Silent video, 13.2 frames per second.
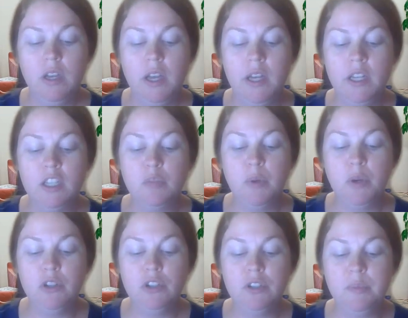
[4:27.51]
and
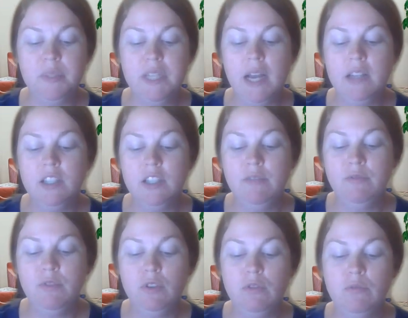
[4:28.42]
exposure to potassium
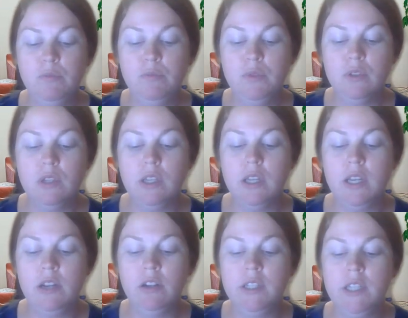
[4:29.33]
fumes
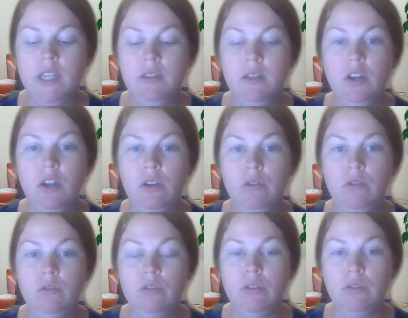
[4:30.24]
can irritate the nose,